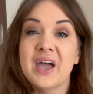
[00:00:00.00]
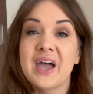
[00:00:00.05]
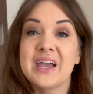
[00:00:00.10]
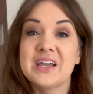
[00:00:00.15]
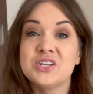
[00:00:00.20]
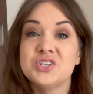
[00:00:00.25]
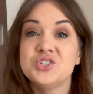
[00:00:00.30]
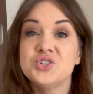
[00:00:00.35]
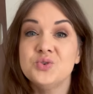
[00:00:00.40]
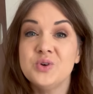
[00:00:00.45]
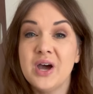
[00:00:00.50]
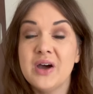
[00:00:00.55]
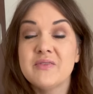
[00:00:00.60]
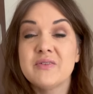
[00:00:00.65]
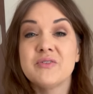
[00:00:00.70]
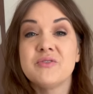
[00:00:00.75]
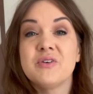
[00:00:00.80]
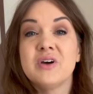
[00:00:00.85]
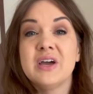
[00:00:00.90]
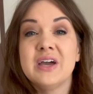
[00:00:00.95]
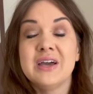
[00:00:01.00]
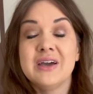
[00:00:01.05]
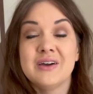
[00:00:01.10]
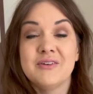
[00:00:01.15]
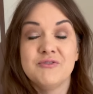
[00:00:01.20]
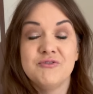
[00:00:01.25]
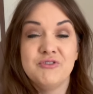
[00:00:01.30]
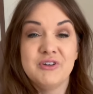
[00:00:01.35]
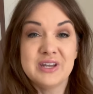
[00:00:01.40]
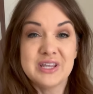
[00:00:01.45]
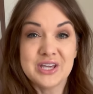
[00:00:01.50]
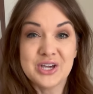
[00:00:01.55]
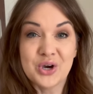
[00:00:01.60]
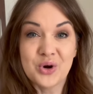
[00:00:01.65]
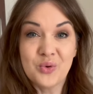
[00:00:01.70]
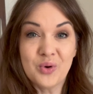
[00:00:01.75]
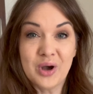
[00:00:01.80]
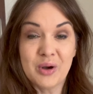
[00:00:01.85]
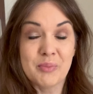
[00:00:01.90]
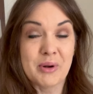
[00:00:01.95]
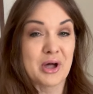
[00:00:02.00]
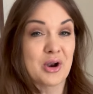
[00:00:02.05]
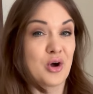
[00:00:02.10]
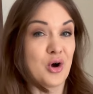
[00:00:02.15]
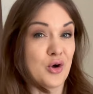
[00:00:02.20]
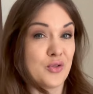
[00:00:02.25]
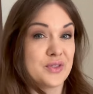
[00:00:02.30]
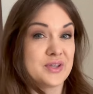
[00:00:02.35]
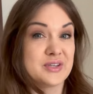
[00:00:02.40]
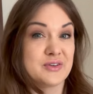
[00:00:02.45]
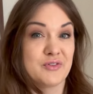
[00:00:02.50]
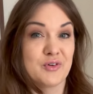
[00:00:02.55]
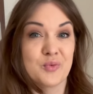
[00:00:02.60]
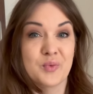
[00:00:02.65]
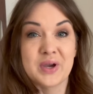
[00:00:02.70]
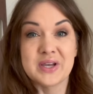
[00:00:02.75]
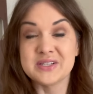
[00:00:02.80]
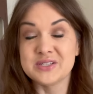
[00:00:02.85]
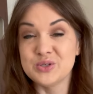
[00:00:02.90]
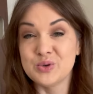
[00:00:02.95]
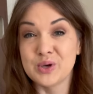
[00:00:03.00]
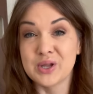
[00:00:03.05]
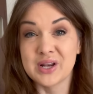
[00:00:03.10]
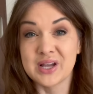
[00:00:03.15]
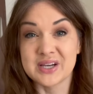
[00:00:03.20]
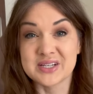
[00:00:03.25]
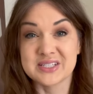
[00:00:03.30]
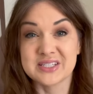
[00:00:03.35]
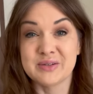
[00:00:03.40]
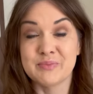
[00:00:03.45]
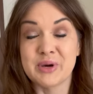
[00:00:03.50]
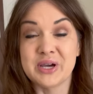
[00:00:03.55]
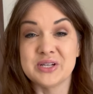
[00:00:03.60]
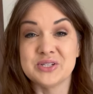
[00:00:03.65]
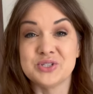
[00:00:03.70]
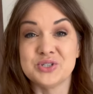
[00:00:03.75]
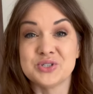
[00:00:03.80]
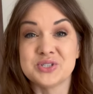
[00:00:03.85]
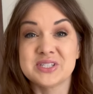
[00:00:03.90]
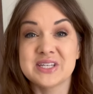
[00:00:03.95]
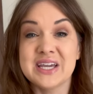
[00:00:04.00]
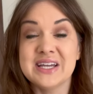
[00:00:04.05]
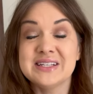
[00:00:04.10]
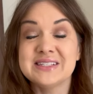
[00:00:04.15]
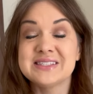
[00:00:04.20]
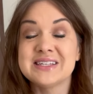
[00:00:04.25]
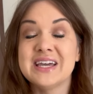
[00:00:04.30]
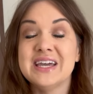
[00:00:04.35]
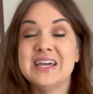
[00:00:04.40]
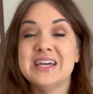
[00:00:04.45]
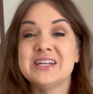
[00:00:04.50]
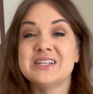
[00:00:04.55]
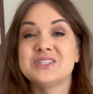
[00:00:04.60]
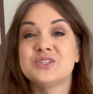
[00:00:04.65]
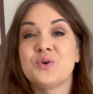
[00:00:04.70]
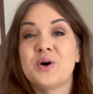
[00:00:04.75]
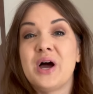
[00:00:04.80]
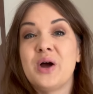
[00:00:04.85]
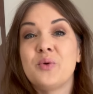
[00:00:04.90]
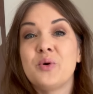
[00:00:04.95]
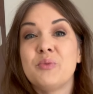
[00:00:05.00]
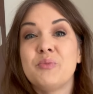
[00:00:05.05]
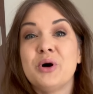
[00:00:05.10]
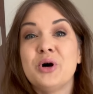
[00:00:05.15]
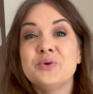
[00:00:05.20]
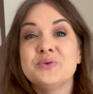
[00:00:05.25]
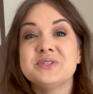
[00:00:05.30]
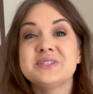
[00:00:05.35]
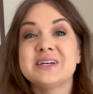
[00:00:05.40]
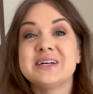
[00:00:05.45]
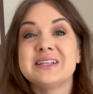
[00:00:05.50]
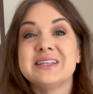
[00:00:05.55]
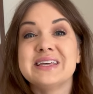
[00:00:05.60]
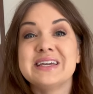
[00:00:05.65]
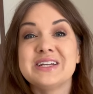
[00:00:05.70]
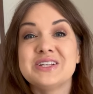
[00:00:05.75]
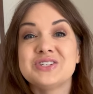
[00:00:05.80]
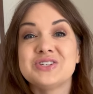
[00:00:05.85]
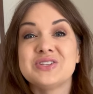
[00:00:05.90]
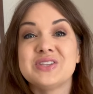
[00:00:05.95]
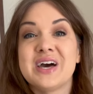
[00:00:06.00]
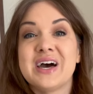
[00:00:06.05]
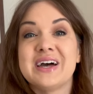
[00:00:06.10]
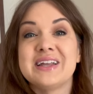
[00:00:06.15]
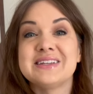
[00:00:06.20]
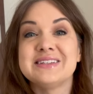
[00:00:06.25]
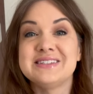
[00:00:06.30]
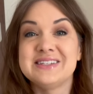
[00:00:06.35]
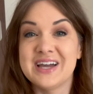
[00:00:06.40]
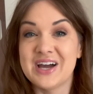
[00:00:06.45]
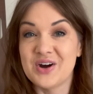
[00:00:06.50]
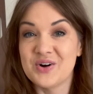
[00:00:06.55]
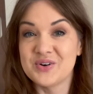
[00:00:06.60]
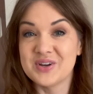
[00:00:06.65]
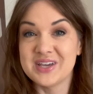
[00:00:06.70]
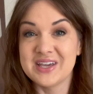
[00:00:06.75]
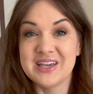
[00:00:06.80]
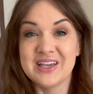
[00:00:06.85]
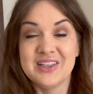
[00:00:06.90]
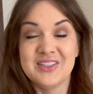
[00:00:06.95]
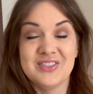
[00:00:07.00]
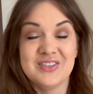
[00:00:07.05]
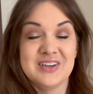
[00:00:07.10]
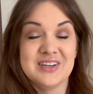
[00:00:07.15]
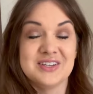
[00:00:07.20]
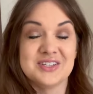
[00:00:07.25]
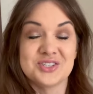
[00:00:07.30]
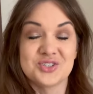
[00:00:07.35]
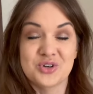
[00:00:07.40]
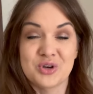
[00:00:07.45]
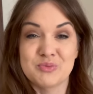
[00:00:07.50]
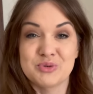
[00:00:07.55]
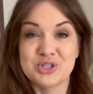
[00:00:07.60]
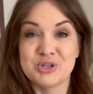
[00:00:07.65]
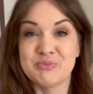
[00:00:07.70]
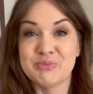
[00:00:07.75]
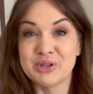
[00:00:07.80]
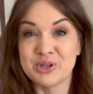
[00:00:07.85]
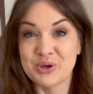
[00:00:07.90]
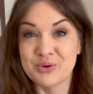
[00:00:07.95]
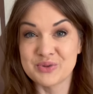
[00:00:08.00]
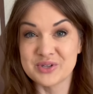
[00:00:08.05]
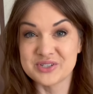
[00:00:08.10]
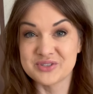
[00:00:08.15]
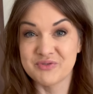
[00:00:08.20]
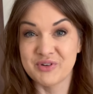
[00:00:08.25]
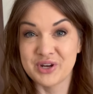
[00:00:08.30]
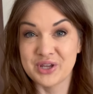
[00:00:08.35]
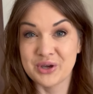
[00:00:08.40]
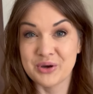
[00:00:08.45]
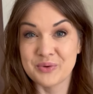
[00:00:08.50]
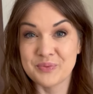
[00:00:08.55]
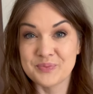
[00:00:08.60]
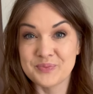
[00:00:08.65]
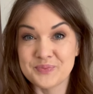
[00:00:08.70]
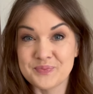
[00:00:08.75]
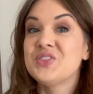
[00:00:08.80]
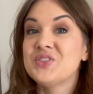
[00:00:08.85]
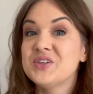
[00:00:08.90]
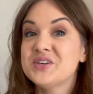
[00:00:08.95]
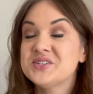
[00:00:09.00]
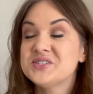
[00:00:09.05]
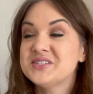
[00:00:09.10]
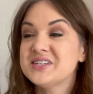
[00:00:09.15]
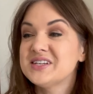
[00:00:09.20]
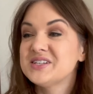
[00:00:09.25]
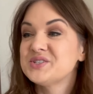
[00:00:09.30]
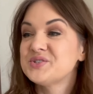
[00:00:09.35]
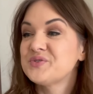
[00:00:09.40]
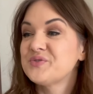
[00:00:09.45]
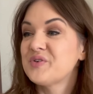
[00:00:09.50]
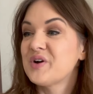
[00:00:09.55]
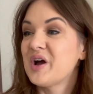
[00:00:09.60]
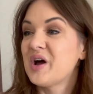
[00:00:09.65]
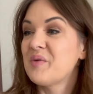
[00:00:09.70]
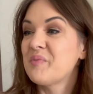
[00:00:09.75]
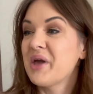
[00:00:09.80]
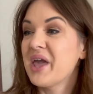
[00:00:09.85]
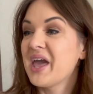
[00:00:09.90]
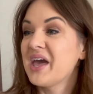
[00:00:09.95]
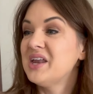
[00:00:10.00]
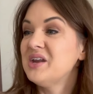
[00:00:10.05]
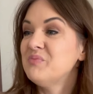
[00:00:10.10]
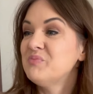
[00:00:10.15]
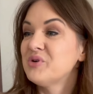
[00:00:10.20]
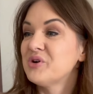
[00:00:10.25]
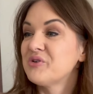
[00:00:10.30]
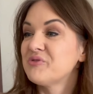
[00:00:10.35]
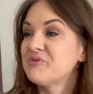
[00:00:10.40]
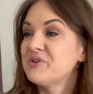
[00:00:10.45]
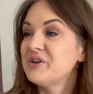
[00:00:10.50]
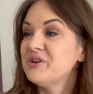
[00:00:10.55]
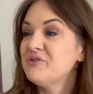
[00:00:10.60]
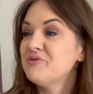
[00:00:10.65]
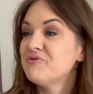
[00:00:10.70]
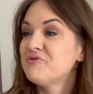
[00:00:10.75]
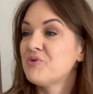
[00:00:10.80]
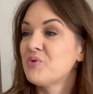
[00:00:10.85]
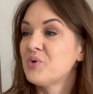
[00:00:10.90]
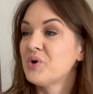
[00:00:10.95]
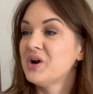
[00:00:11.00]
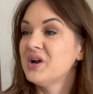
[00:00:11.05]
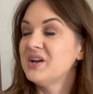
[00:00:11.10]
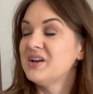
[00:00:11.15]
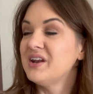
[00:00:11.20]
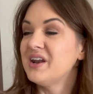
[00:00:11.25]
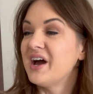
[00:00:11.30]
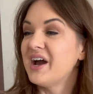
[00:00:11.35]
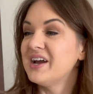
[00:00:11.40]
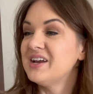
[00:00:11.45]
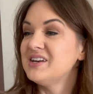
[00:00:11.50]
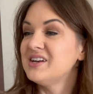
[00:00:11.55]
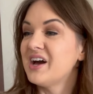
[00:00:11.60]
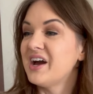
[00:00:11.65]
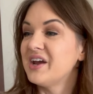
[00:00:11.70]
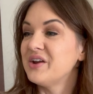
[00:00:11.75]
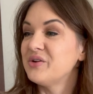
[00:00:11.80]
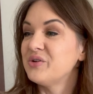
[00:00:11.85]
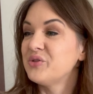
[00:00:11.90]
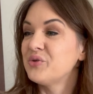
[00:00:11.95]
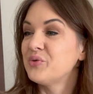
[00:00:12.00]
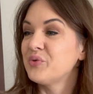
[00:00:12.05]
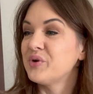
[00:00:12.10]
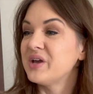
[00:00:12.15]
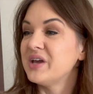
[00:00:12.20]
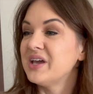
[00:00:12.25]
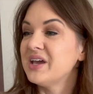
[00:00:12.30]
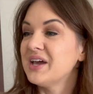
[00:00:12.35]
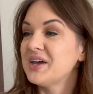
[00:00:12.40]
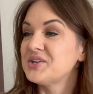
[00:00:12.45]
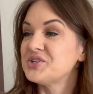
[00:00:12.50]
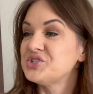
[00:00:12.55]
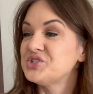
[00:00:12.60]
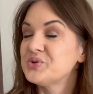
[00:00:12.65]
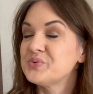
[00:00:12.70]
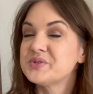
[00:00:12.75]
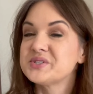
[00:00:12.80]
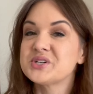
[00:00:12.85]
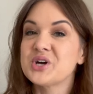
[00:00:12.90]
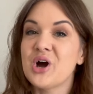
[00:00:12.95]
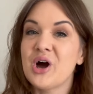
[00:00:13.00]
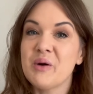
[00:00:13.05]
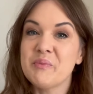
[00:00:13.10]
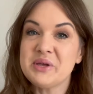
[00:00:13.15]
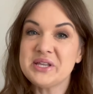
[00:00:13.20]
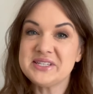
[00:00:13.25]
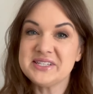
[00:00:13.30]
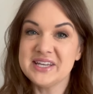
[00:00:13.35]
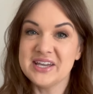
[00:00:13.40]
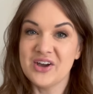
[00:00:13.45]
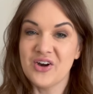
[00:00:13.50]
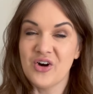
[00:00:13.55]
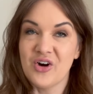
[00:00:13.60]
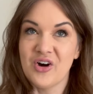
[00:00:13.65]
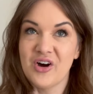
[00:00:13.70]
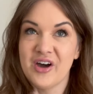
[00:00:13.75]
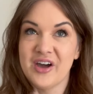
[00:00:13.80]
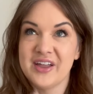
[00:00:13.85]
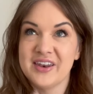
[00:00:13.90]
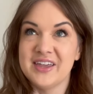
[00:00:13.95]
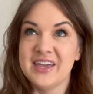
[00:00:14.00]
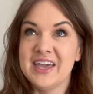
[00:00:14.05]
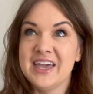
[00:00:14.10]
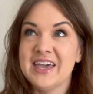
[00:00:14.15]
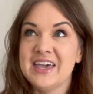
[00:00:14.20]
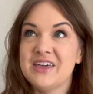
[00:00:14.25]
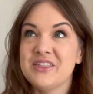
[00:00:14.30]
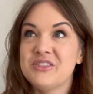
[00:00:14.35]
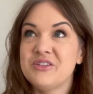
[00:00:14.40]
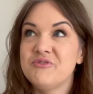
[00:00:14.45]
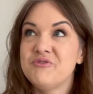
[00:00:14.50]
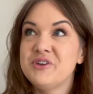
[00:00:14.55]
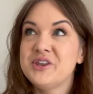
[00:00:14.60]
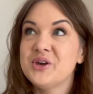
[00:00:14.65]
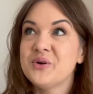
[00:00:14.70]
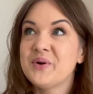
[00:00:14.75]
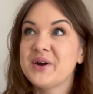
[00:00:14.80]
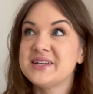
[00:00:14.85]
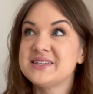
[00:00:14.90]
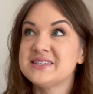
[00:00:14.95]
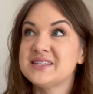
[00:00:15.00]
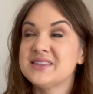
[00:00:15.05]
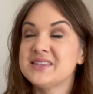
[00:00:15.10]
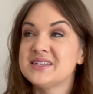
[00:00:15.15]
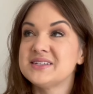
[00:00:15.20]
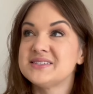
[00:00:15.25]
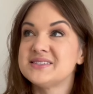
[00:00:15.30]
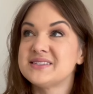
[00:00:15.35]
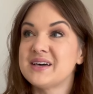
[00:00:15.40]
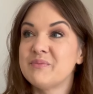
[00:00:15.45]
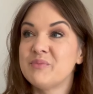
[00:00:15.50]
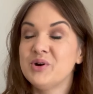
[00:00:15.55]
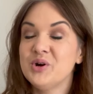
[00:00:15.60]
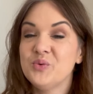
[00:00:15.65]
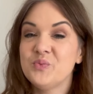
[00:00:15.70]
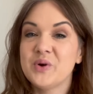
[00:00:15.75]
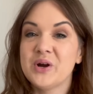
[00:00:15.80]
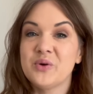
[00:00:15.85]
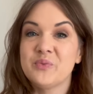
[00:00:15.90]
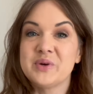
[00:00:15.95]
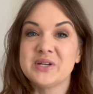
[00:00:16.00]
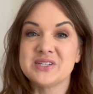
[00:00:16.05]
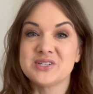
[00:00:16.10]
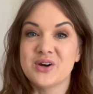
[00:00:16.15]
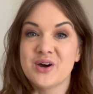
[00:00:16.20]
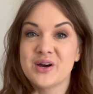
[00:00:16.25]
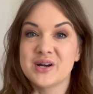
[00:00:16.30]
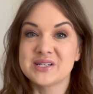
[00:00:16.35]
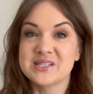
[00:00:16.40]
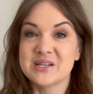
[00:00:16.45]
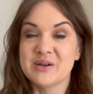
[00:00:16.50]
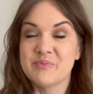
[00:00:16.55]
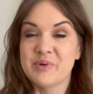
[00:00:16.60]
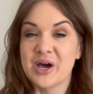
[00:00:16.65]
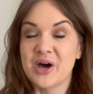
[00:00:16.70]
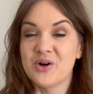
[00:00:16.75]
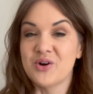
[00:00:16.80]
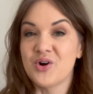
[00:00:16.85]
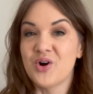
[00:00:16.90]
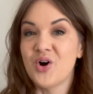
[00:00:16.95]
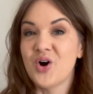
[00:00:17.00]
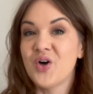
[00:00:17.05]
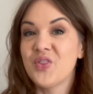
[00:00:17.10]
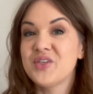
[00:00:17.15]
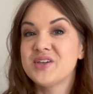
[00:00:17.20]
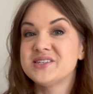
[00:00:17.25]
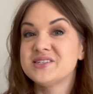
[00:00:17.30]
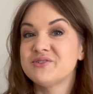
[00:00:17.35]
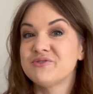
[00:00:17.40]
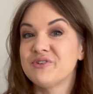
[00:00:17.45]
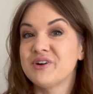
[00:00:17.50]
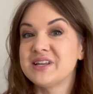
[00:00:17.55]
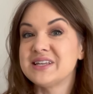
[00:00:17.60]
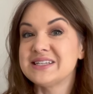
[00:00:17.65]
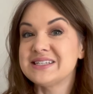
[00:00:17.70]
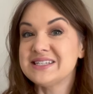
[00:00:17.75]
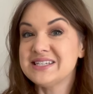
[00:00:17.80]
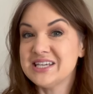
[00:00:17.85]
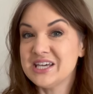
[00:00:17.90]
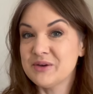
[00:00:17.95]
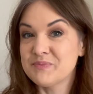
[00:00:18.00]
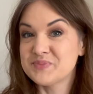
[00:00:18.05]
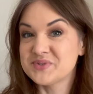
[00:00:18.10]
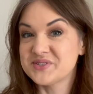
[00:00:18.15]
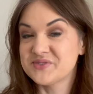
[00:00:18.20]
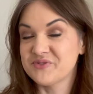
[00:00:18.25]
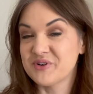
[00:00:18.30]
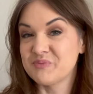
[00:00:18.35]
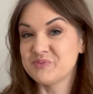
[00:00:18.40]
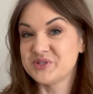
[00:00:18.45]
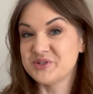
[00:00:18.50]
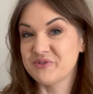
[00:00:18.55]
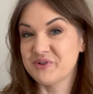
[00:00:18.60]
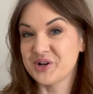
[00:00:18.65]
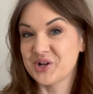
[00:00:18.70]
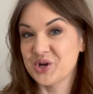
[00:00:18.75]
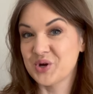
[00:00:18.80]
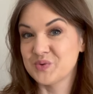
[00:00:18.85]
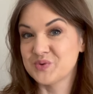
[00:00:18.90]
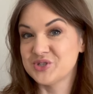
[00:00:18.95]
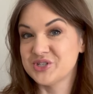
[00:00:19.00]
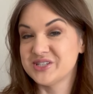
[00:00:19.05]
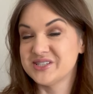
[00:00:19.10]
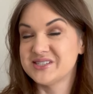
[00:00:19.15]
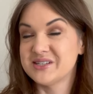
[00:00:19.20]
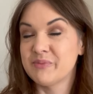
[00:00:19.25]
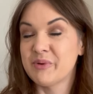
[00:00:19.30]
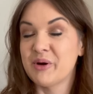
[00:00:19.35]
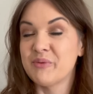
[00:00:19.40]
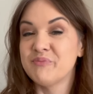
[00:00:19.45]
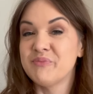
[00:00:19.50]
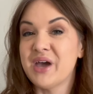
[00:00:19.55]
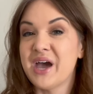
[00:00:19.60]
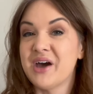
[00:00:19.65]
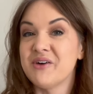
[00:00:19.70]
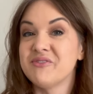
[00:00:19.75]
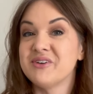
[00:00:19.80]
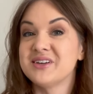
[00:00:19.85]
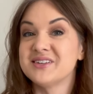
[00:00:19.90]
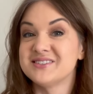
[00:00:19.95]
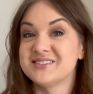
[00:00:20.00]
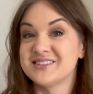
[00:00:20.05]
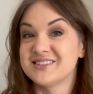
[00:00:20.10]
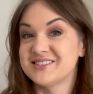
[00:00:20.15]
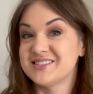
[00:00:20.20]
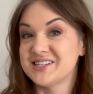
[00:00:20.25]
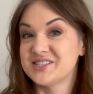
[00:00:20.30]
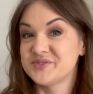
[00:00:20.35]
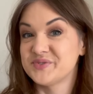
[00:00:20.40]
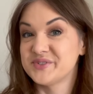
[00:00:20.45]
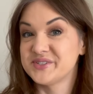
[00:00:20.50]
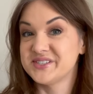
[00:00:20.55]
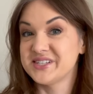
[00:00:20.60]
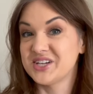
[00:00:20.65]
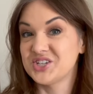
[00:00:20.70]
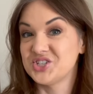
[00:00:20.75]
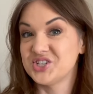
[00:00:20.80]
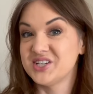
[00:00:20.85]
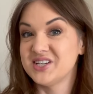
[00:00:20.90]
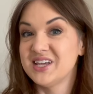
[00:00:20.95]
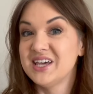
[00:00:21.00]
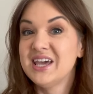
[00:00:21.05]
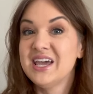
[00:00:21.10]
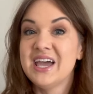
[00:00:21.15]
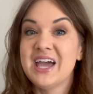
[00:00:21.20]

I do have a video about all the different ways you can customize your skates, so I will post a link to that down in the description below this video. This is from Anna Murphy 4993 and she was commenting on the video I did this summer where we talked about all the different tips from different coaches about having a successful session.